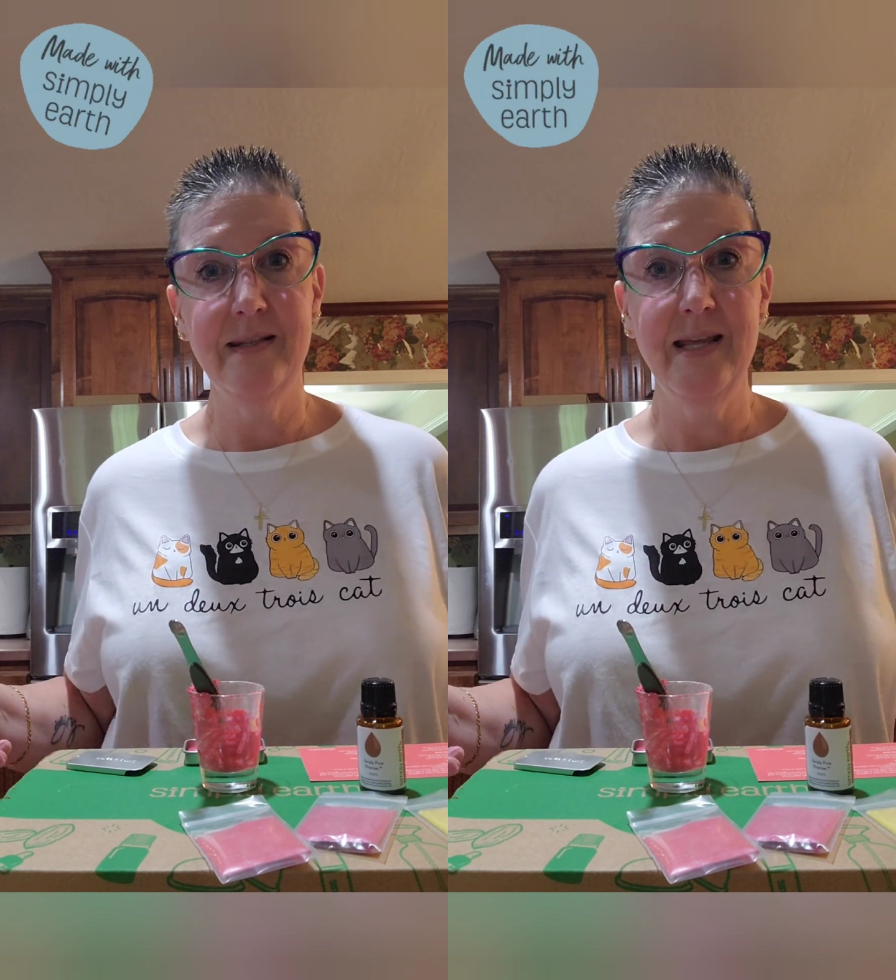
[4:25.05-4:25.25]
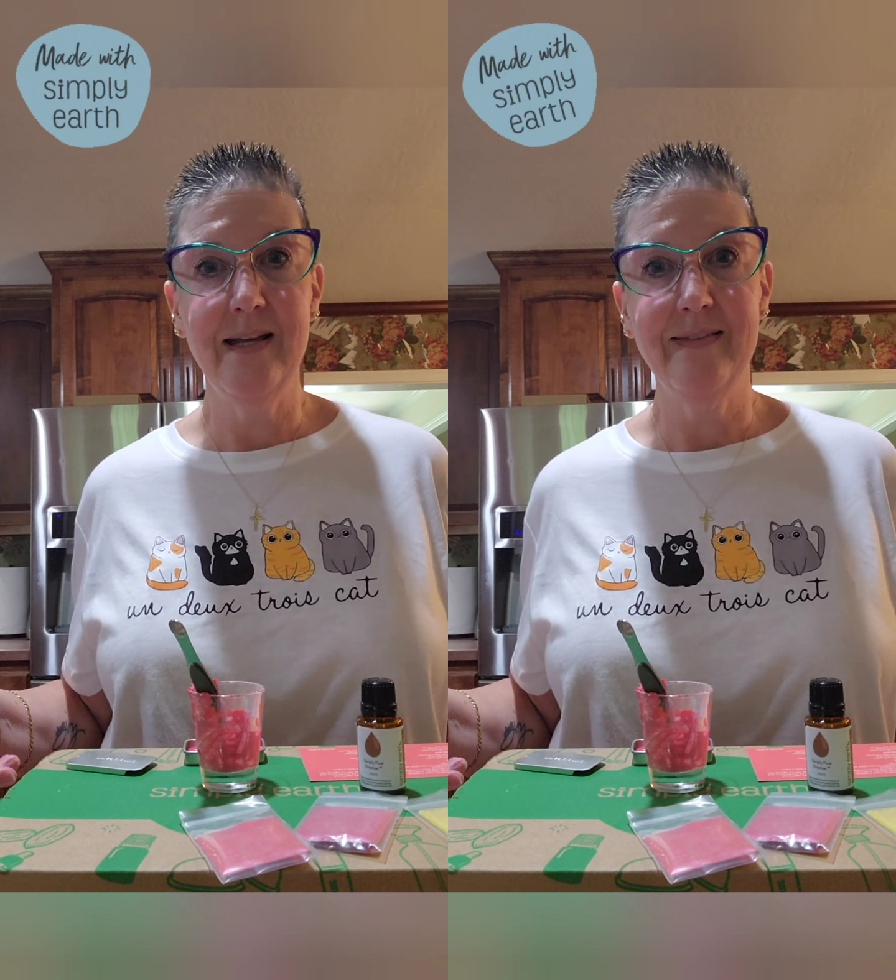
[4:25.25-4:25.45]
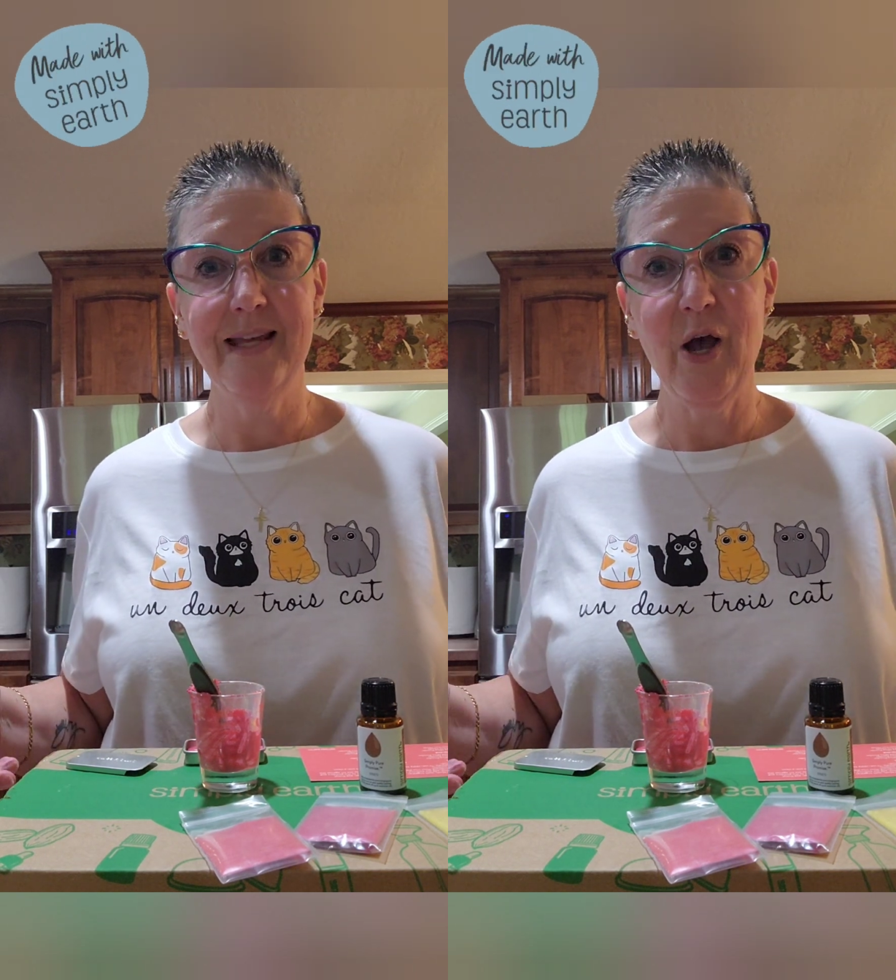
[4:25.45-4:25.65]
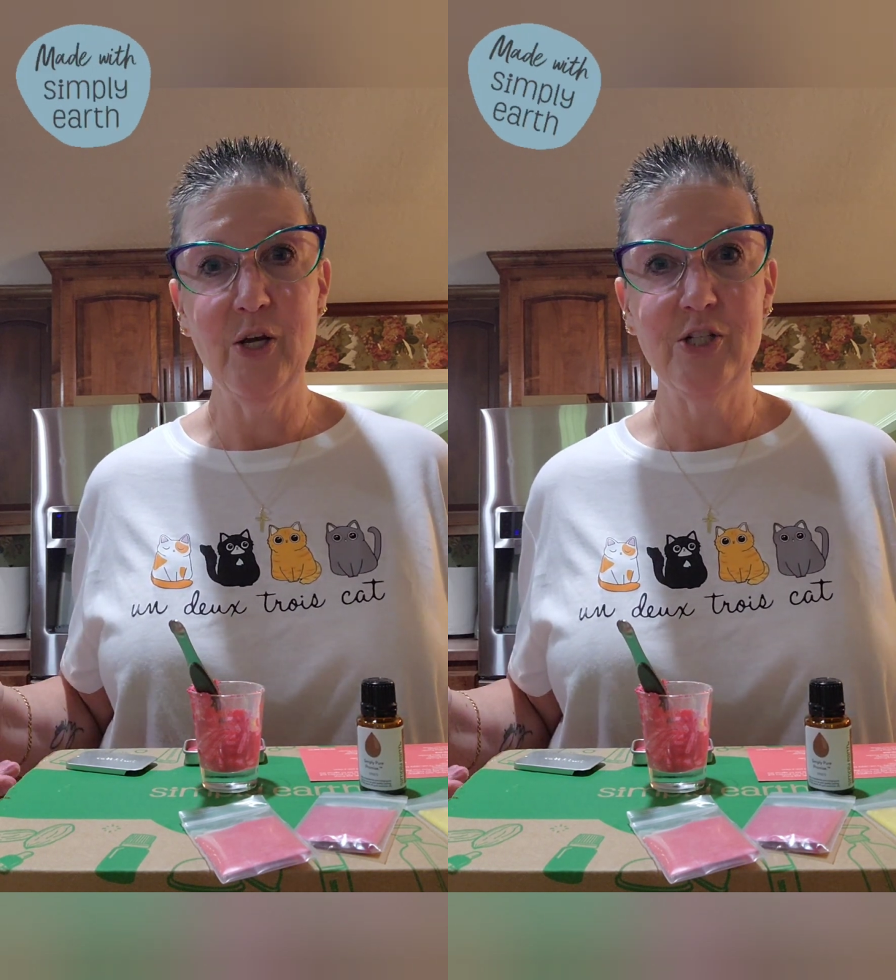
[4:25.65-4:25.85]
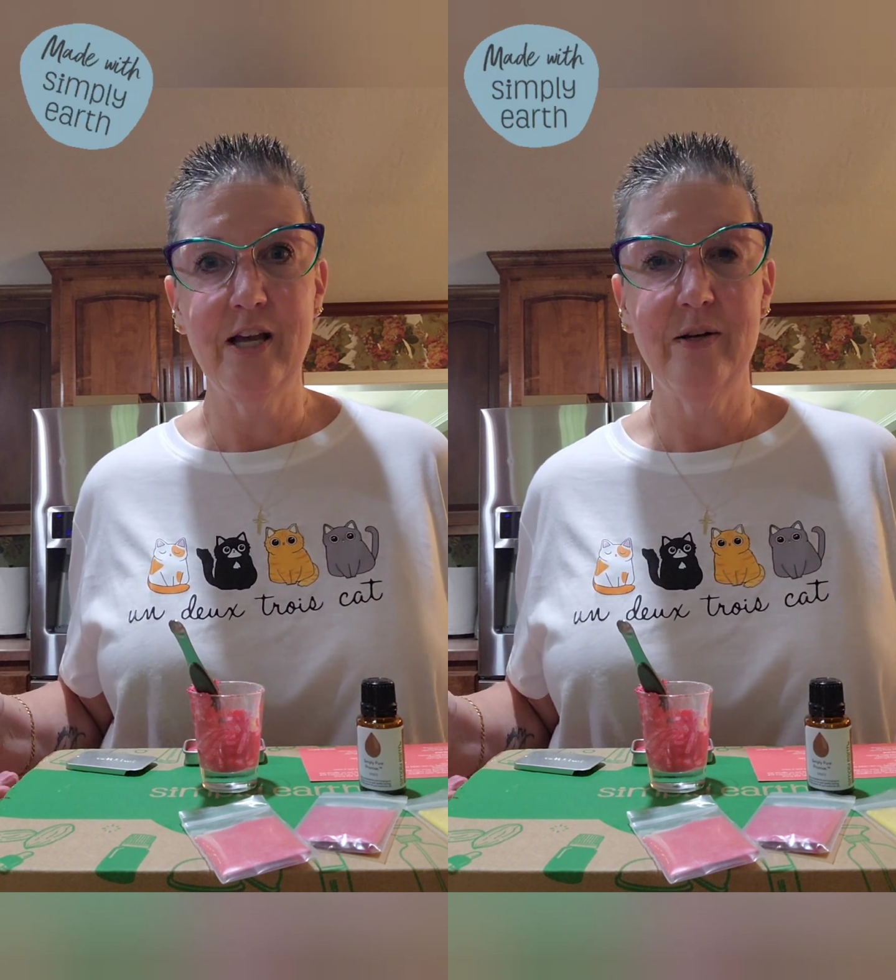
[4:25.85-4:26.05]
thing, the
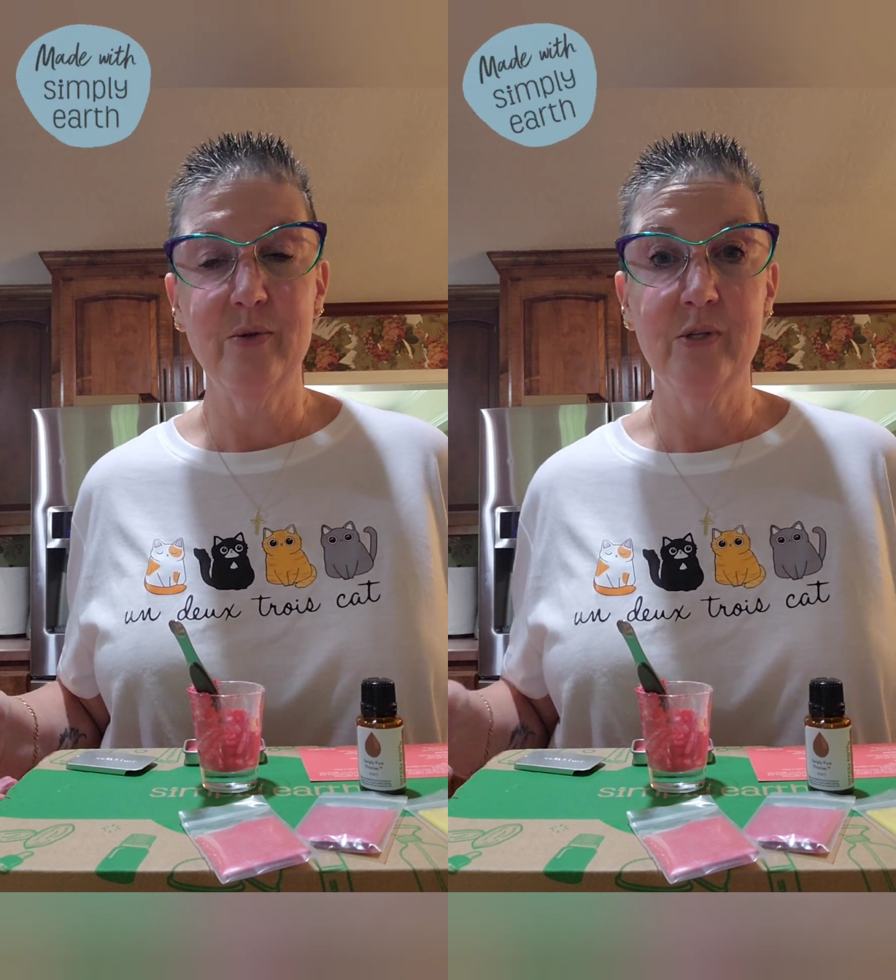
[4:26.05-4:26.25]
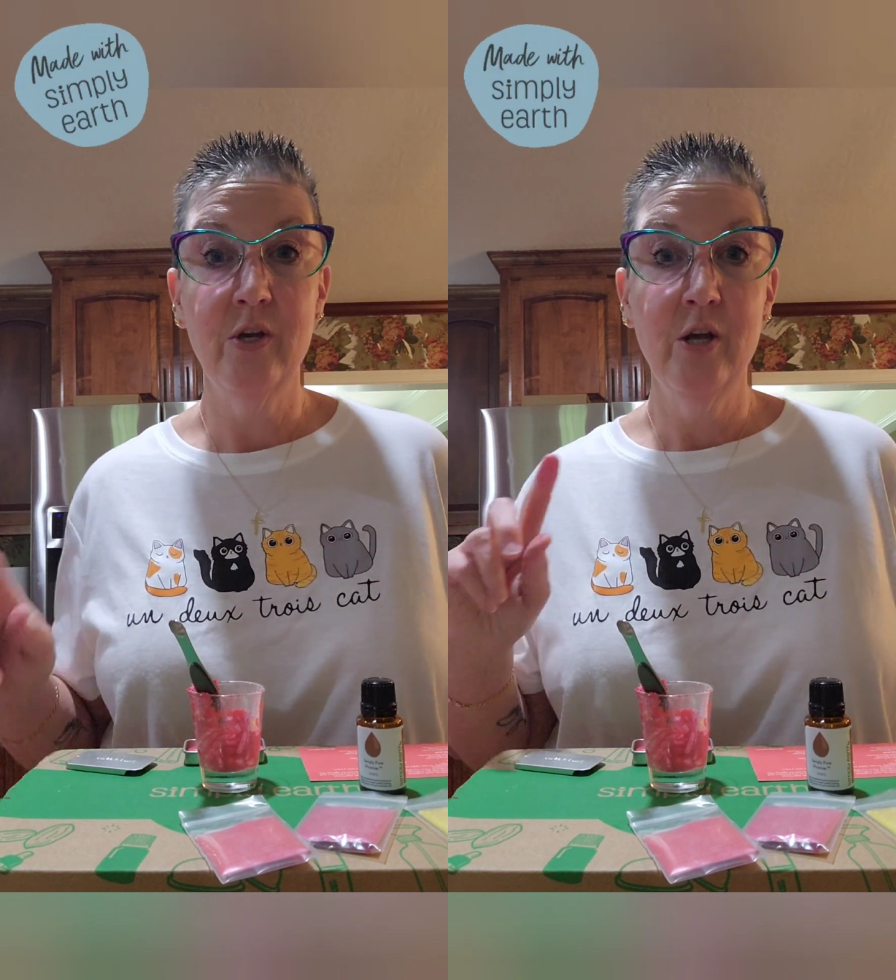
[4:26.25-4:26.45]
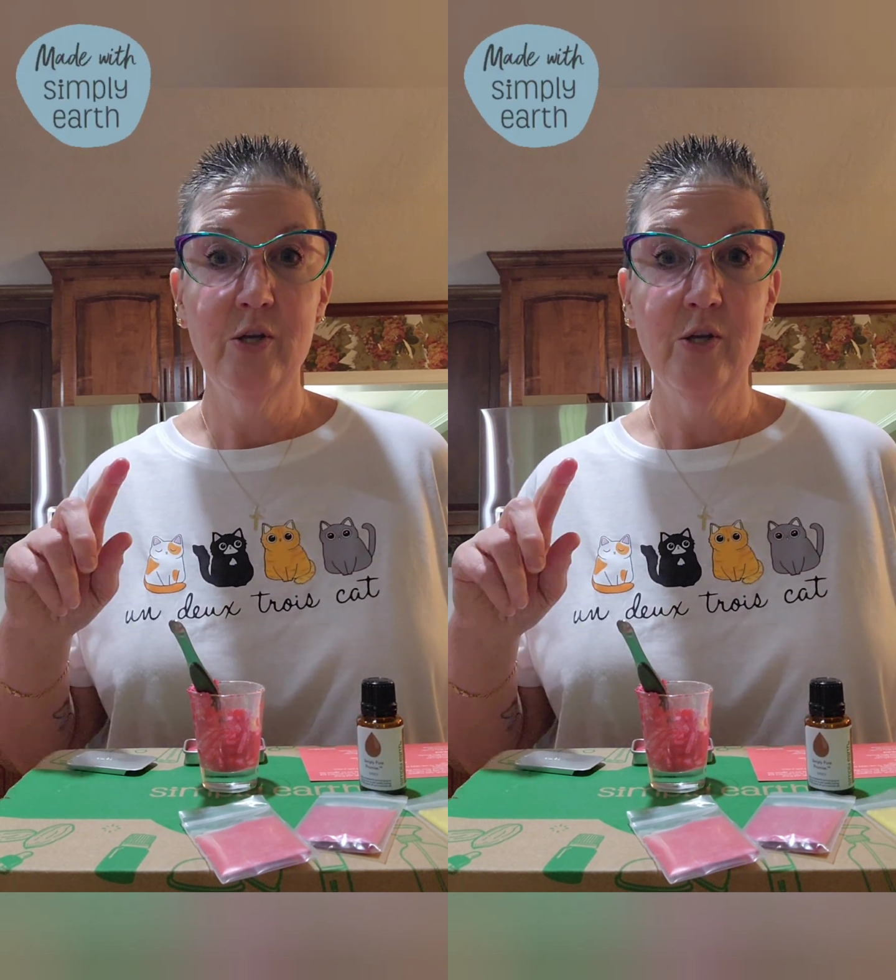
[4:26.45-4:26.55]
eyeshadows.